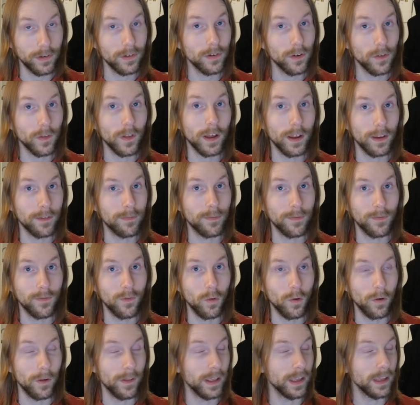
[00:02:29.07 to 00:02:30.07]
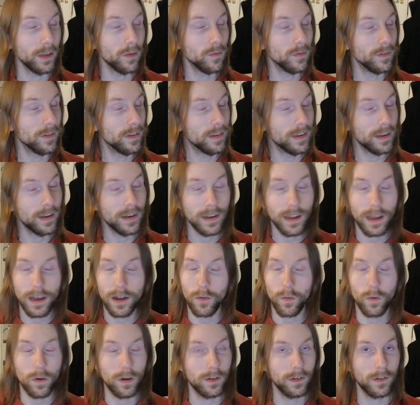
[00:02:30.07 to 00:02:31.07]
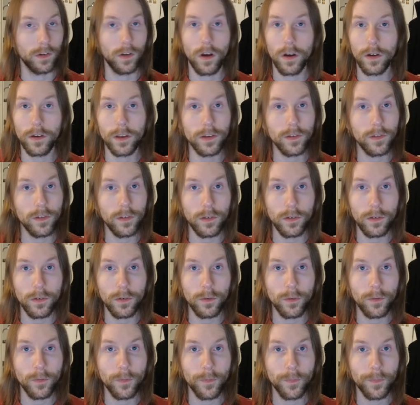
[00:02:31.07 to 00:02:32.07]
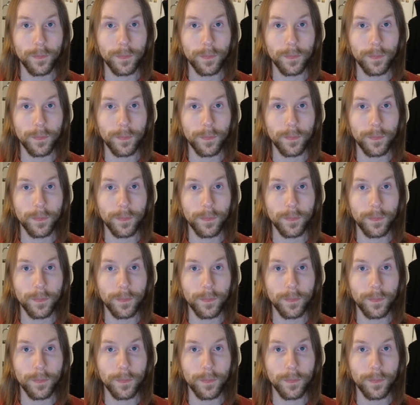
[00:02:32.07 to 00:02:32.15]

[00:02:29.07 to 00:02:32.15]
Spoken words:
in your life before that you did not want talking to you.